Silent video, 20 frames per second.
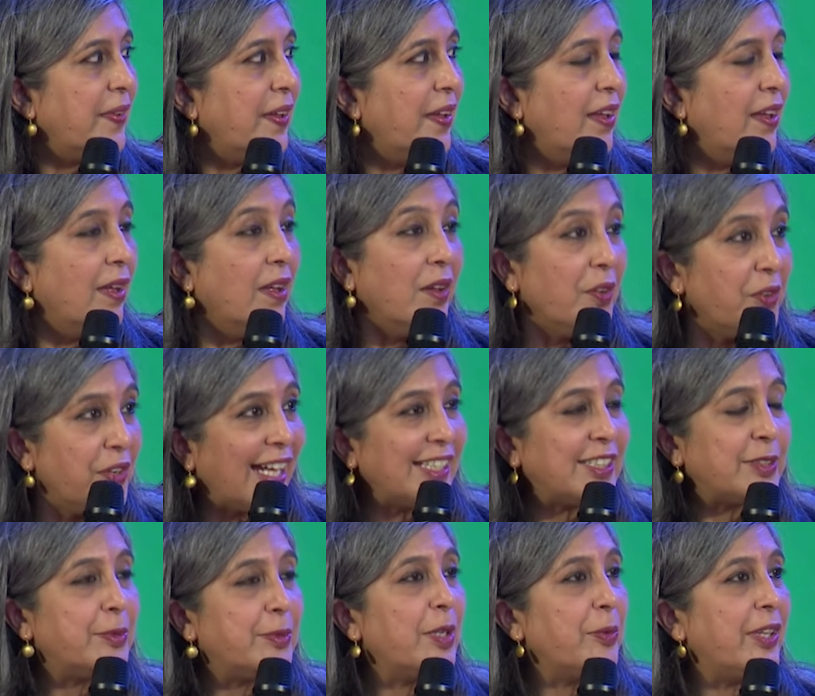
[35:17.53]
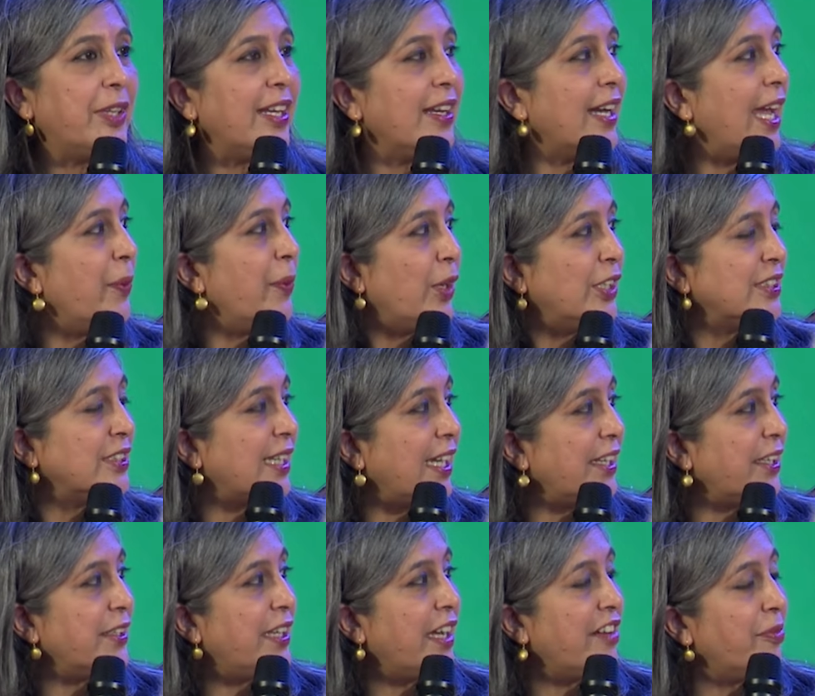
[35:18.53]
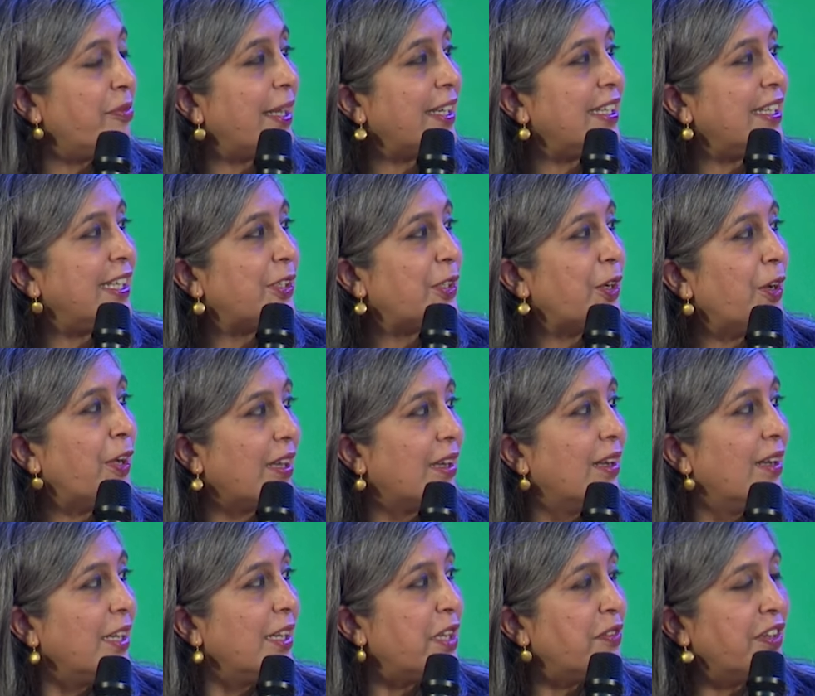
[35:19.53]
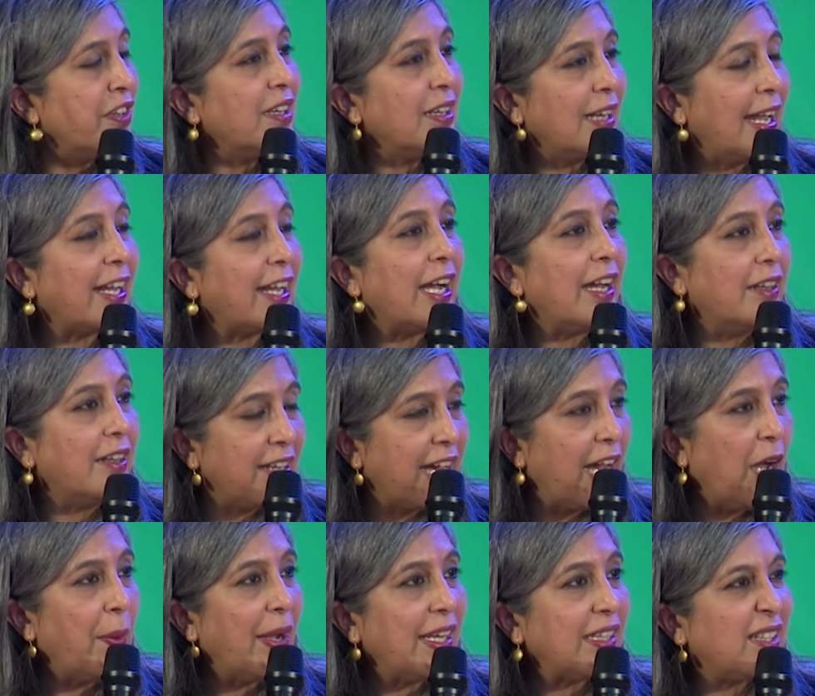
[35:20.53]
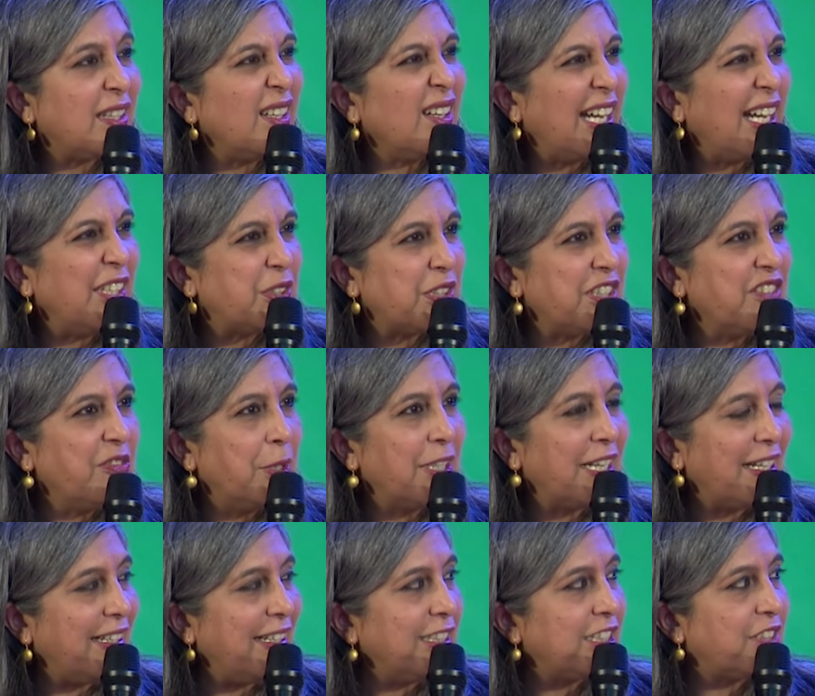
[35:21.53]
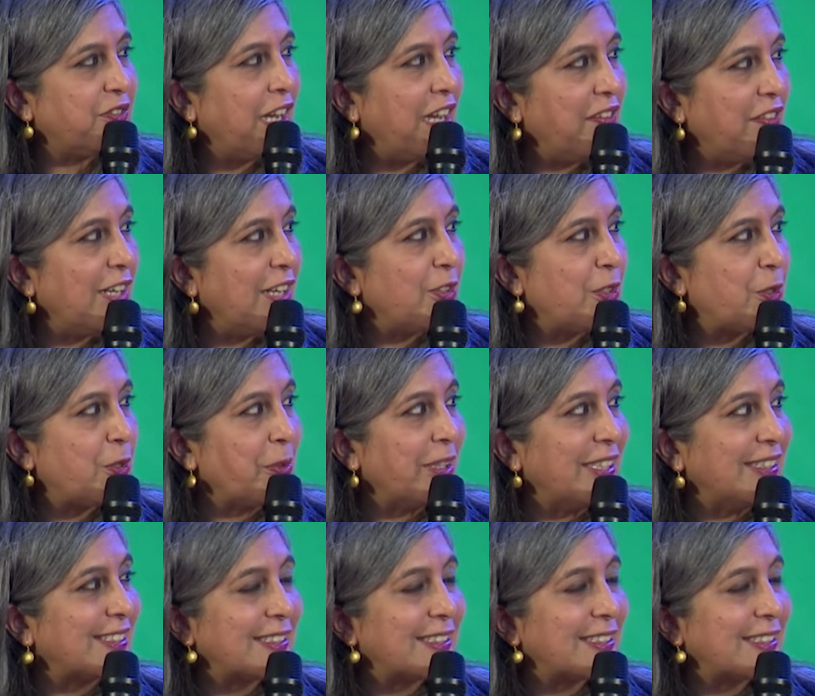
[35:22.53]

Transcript: That's the thing. I wasn't. I didn't have money at all. Oh. Even like now, I think I should have put at least 500 yeah, rupees.